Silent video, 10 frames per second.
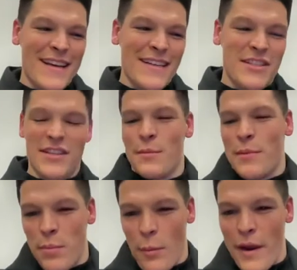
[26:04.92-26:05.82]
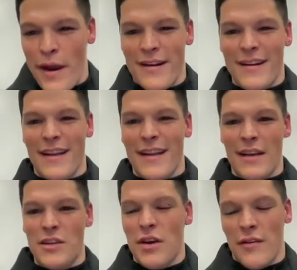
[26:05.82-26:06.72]
just to be prepared and
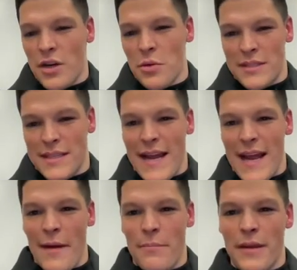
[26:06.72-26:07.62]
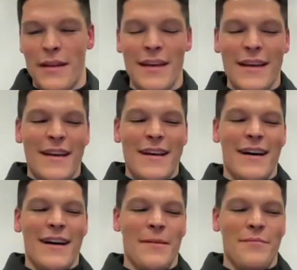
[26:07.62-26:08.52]
you never know what's going to happen.
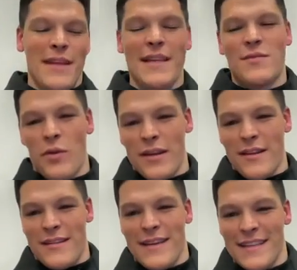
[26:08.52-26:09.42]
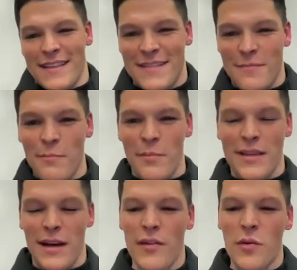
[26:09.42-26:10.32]
That's one of the things.
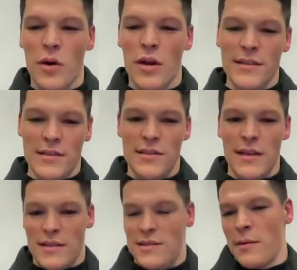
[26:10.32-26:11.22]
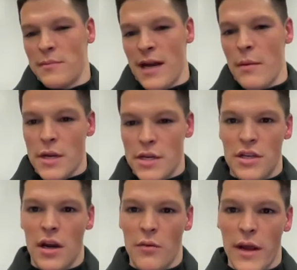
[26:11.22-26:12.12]
But the other one is something I
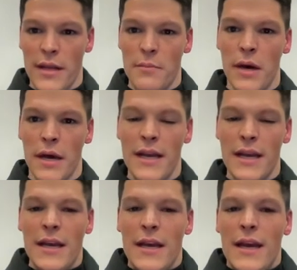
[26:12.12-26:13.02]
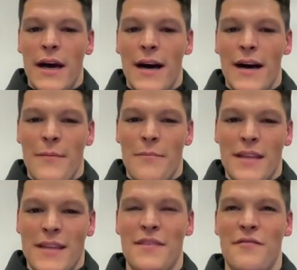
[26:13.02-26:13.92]
mentioned already, but
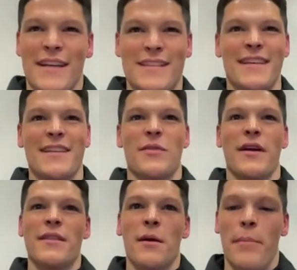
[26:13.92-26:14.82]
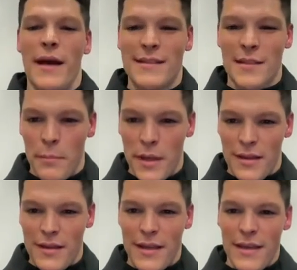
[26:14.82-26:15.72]
let's see if I can say this right. The best
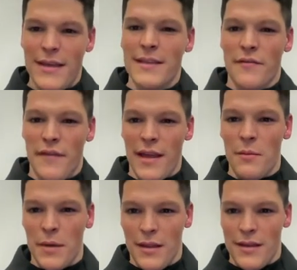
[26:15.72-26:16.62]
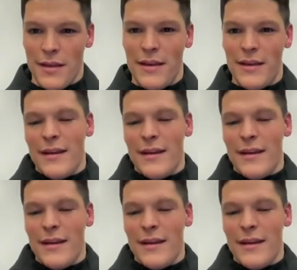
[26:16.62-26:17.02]
ability is availability.